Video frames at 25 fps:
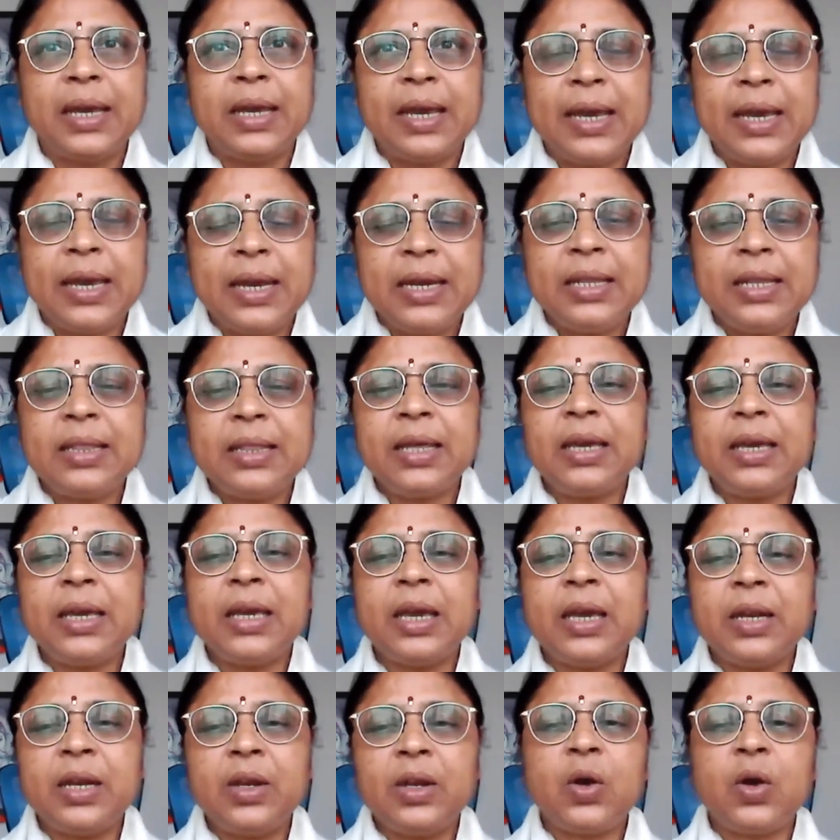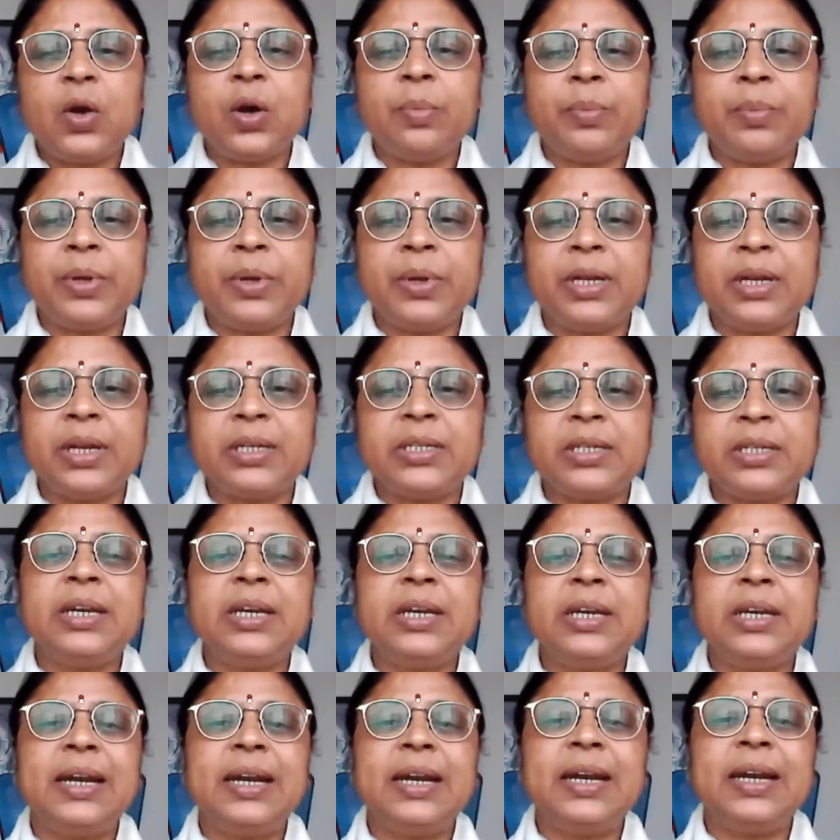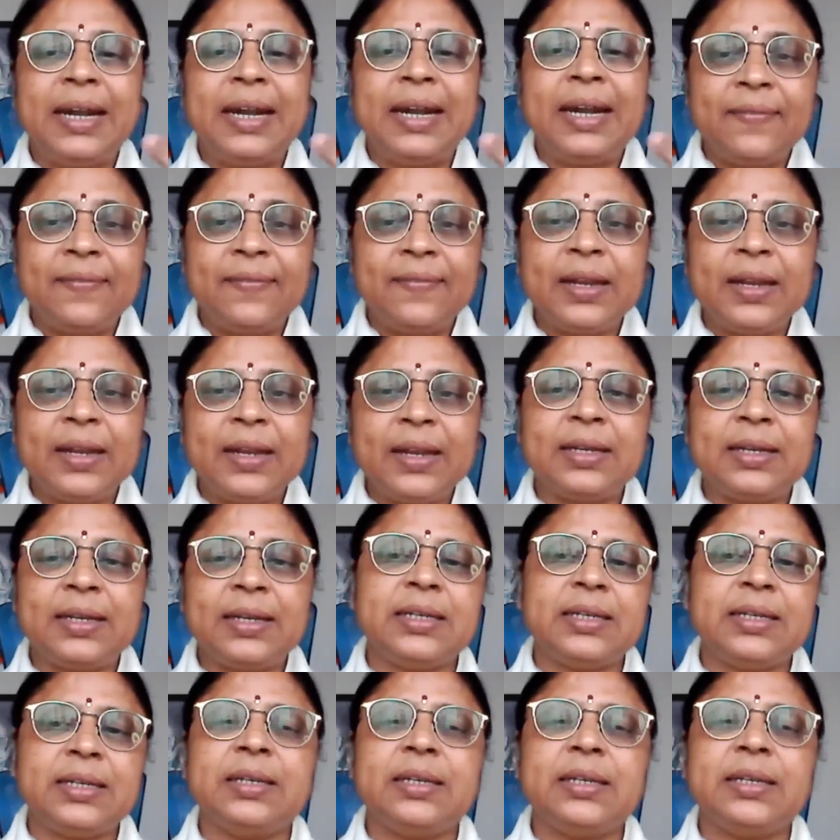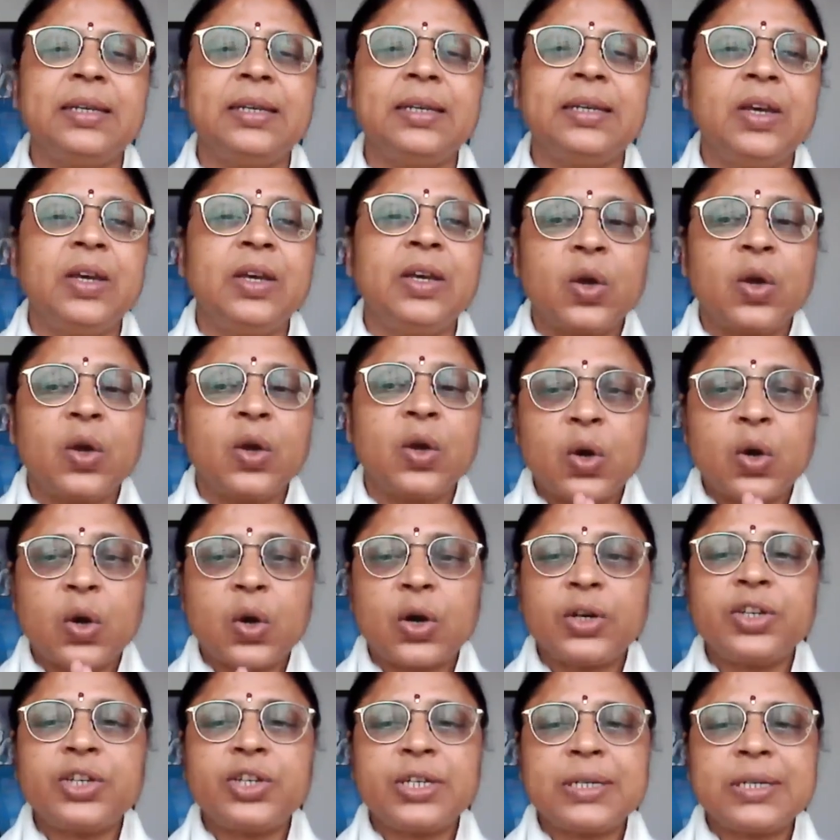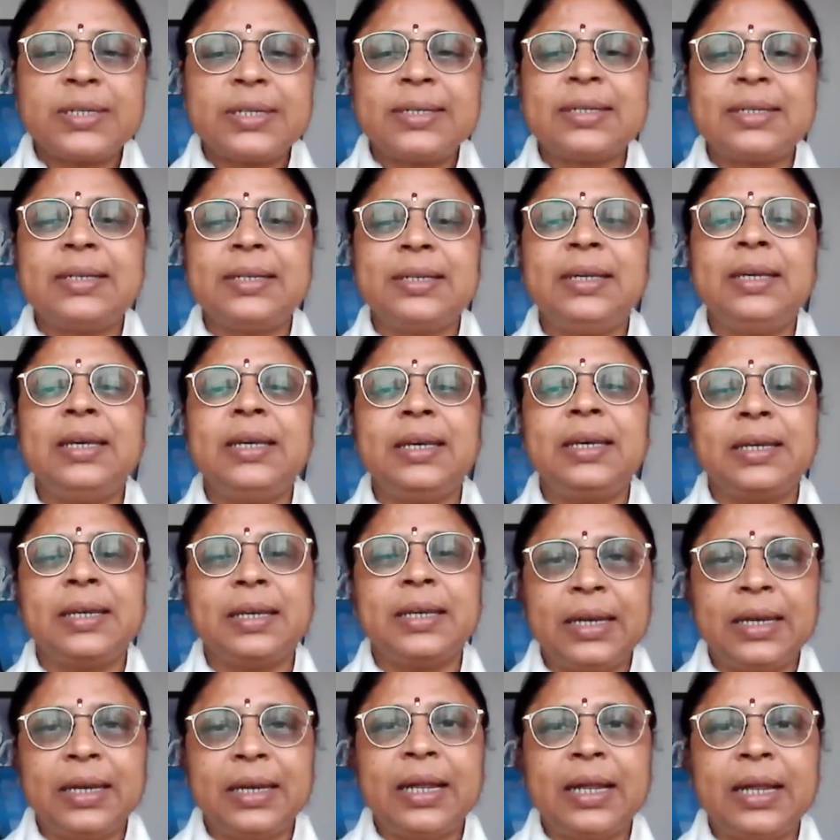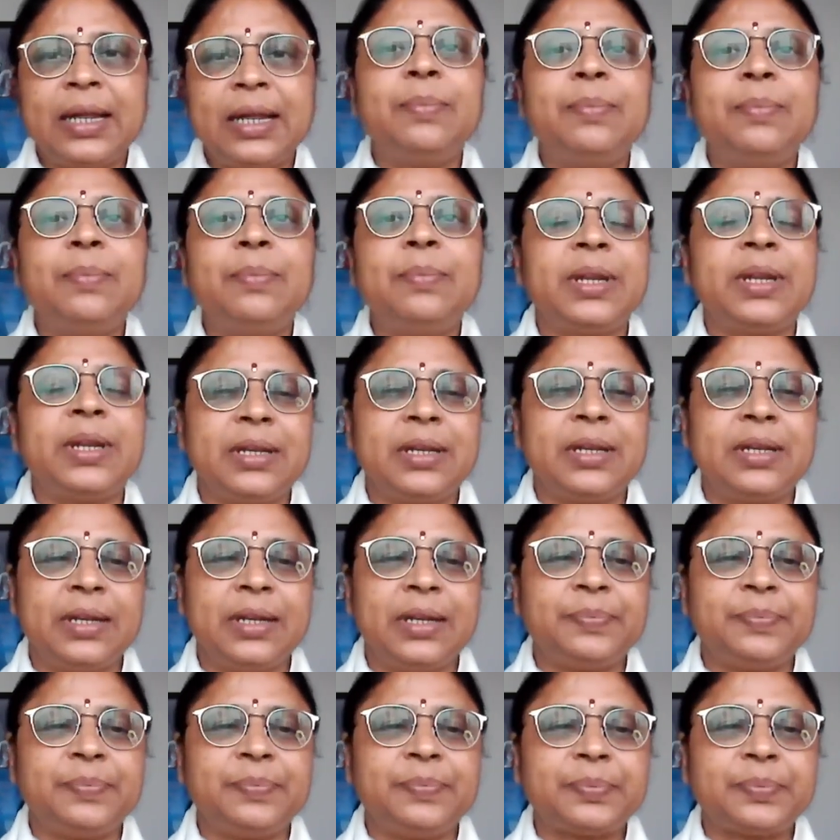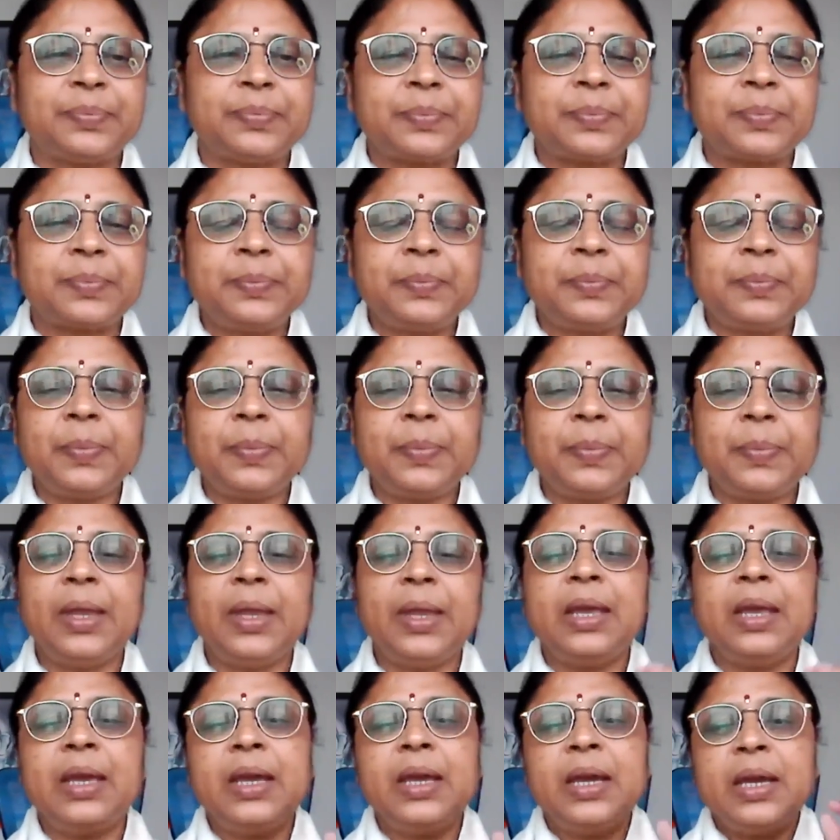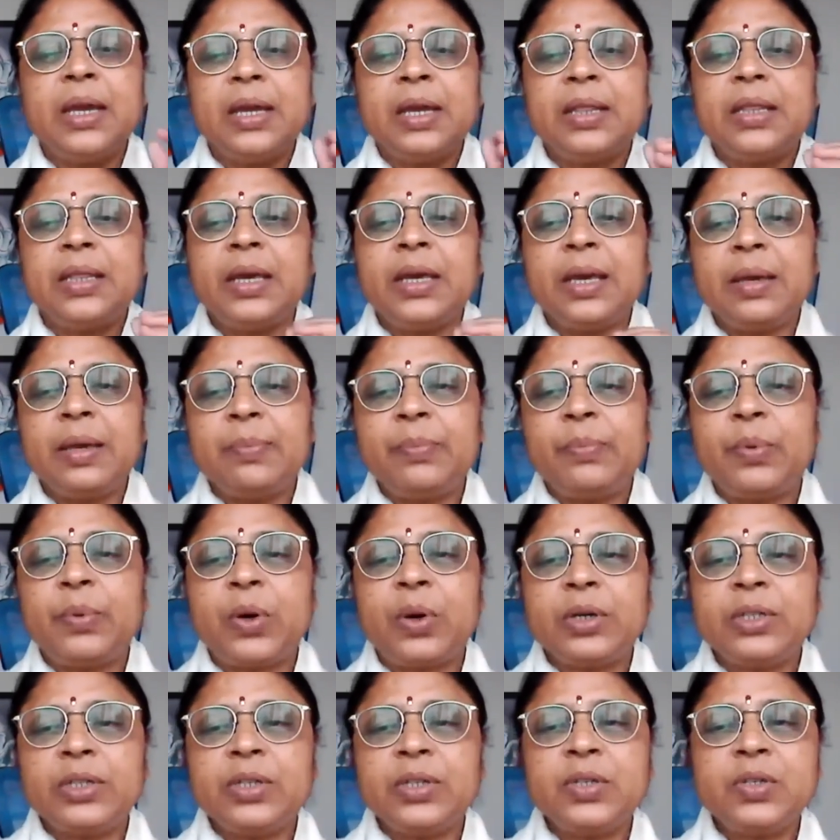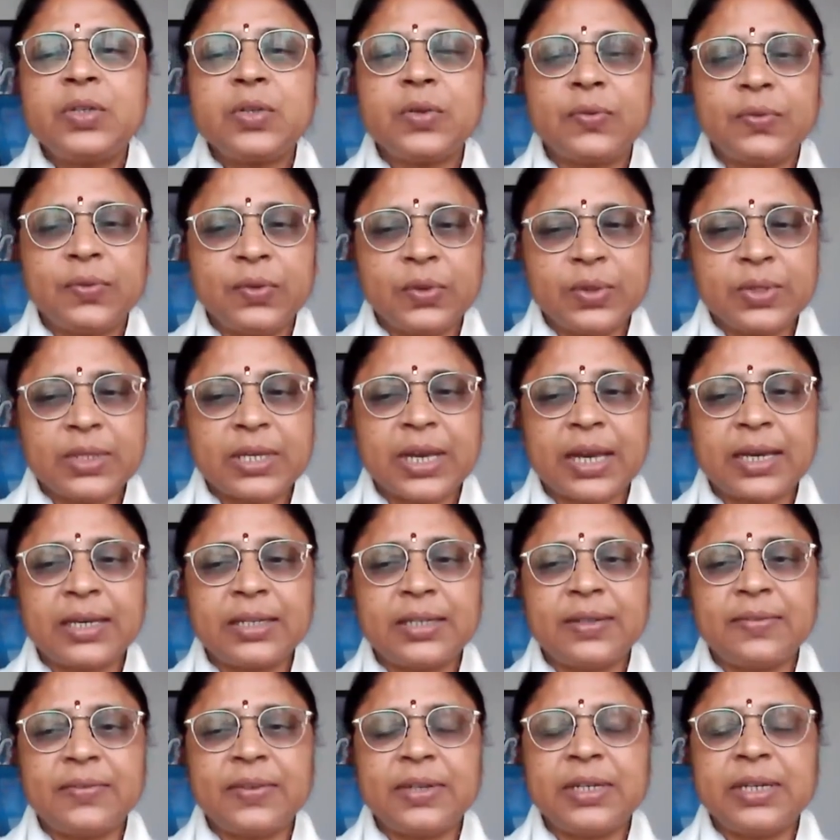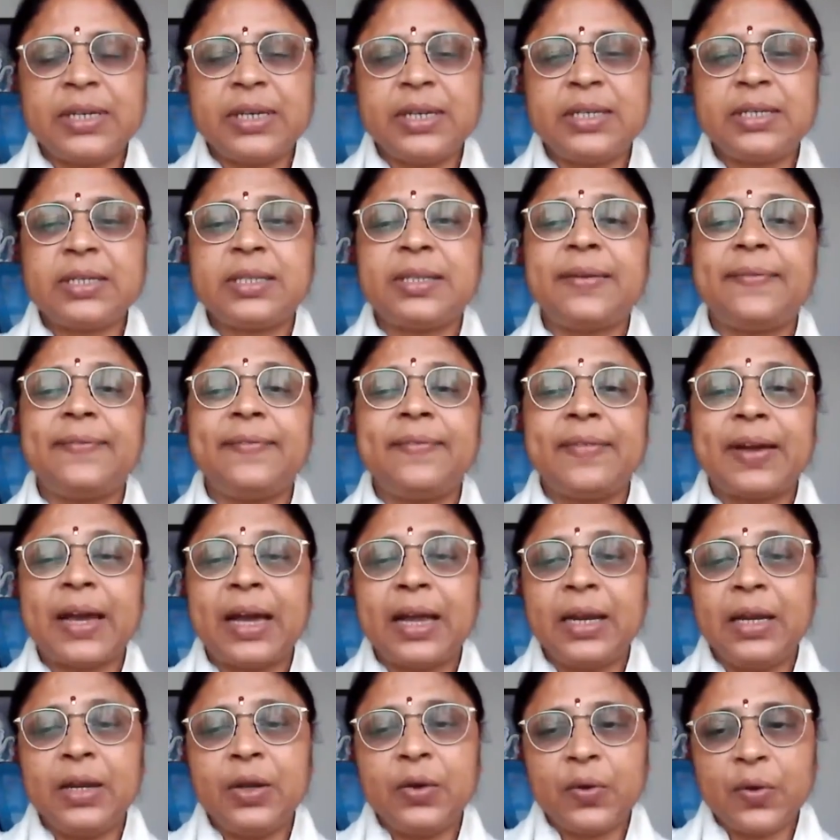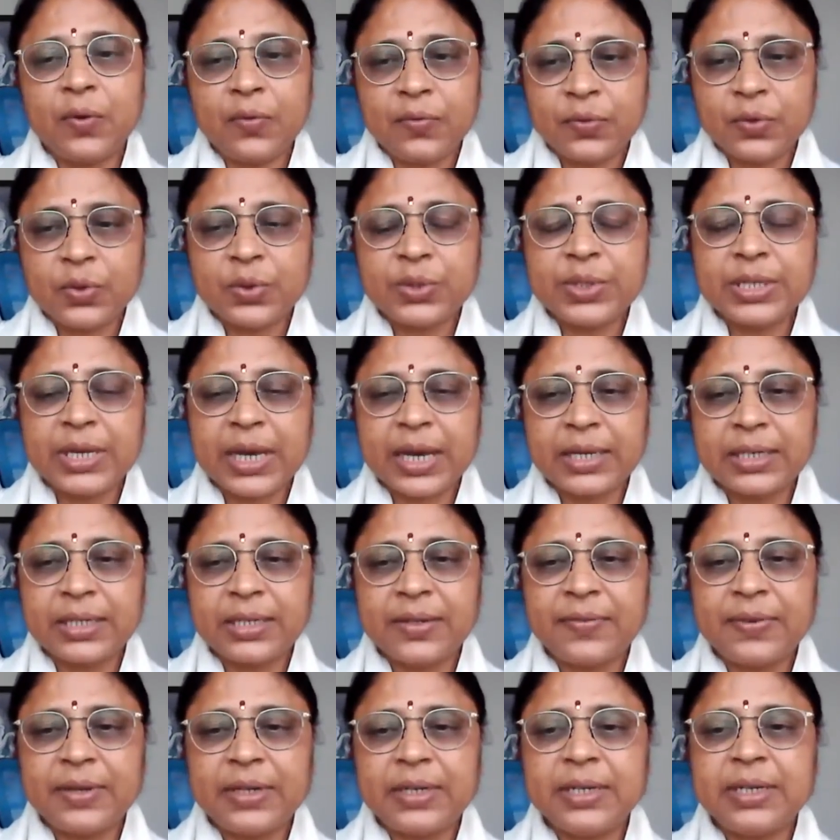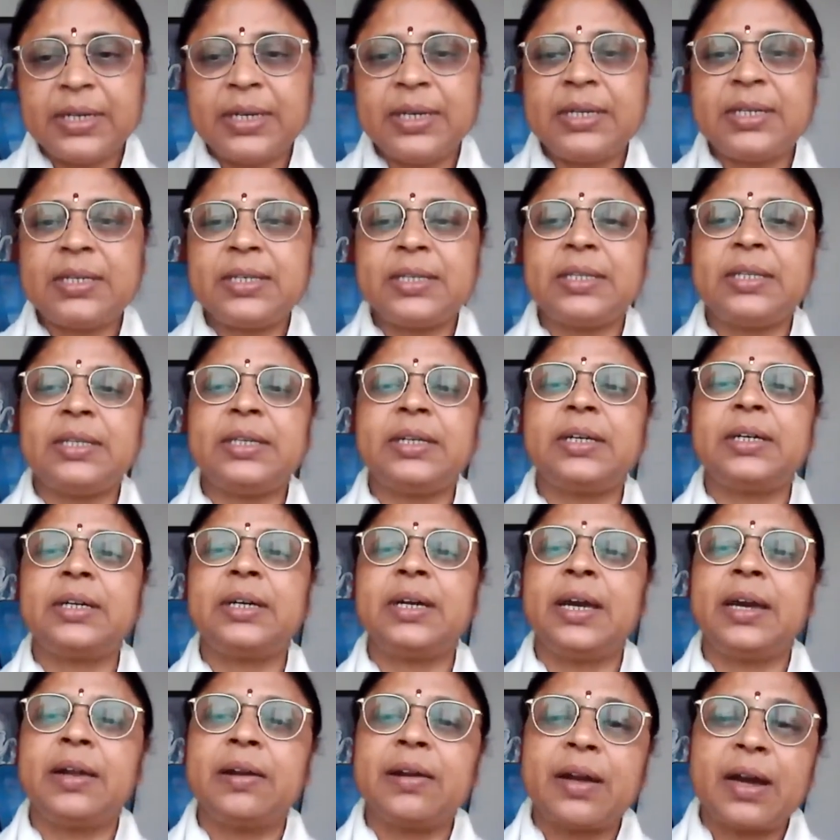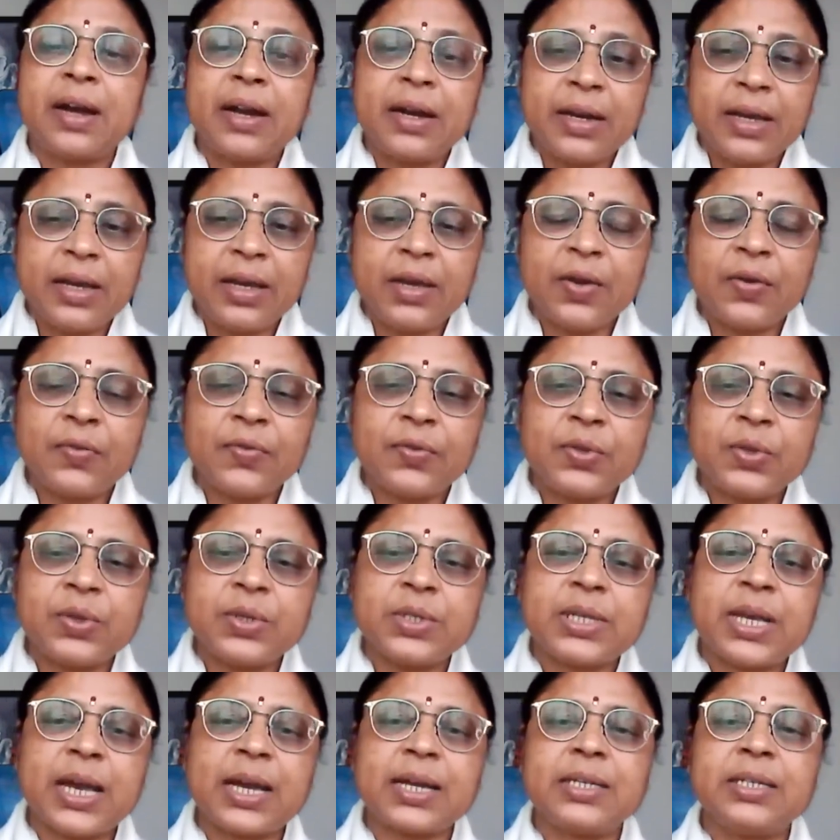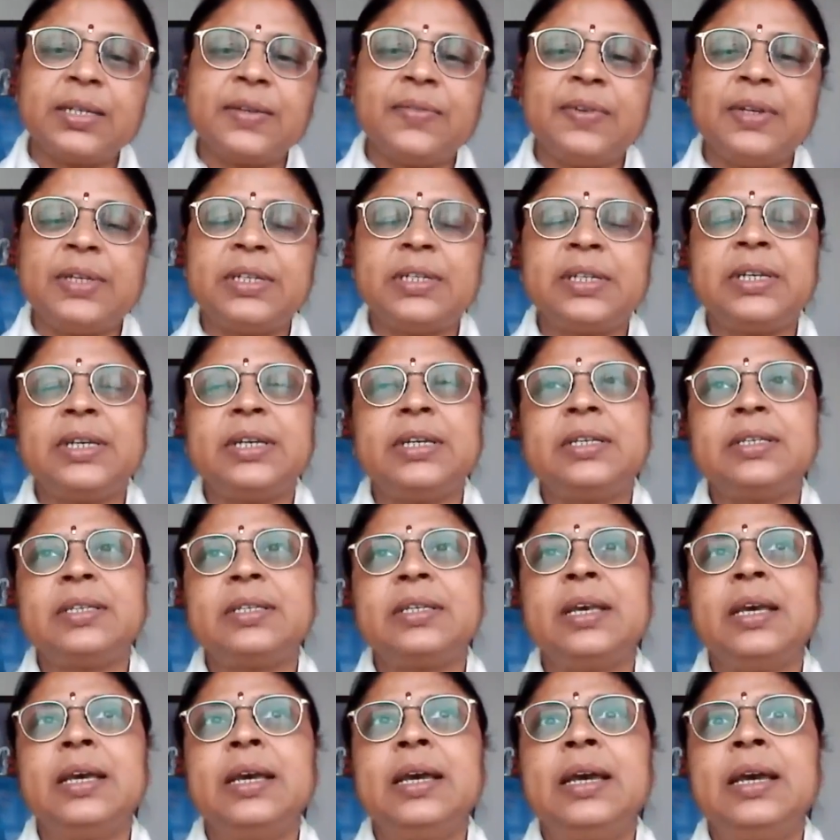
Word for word: anything incorporating divinity, consciously, deliberately. The importance of those activities, the value of those activities, the hierarchy of those activities,